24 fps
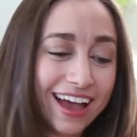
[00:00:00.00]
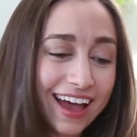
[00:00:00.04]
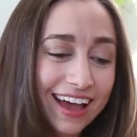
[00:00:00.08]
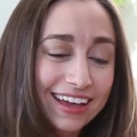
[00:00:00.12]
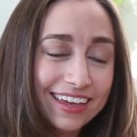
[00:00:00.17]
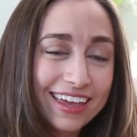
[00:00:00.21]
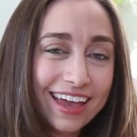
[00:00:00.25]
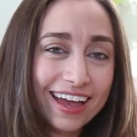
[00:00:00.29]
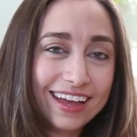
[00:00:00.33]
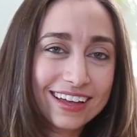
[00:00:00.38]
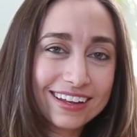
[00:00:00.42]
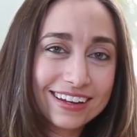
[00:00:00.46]

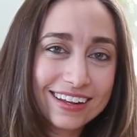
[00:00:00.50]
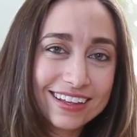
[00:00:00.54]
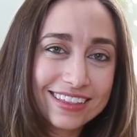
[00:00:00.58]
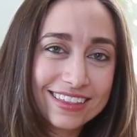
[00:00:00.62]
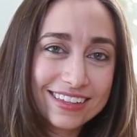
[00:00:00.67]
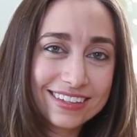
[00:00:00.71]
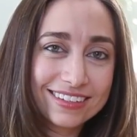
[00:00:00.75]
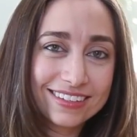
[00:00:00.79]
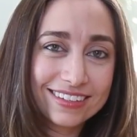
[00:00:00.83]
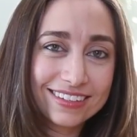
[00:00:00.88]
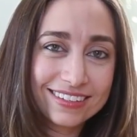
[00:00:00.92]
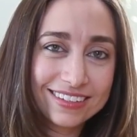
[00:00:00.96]
Again,
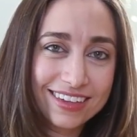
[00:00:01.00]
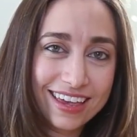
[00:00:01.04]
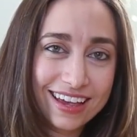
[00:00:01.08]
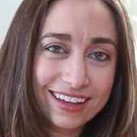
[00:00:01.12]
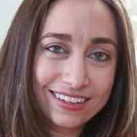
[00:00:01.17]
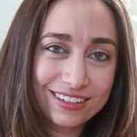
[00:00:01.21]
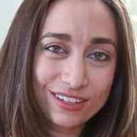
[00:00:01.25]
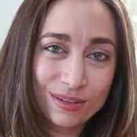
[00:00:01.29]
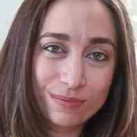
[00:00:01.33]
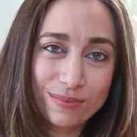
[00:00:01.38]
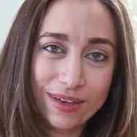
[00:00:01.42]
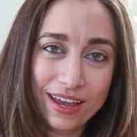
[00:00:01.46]
this is
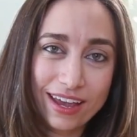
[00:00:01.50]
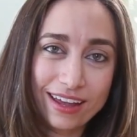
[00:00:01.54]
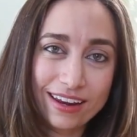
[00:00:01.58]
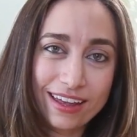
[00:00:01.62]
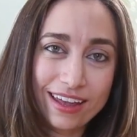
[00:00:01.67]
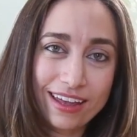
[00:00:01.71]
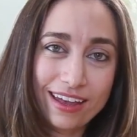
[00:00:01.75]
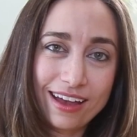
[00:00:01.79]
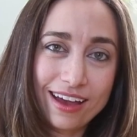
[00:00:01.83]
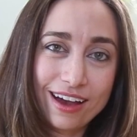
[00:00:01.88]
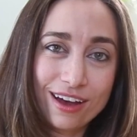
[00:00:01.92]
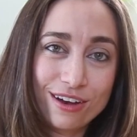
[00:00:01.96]
Kacy
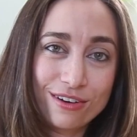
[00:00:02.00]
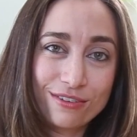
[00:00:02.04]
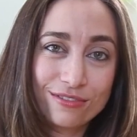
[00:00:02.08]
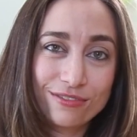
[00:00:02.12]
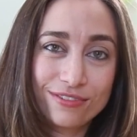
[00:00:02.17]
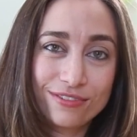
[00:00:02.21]
Paide of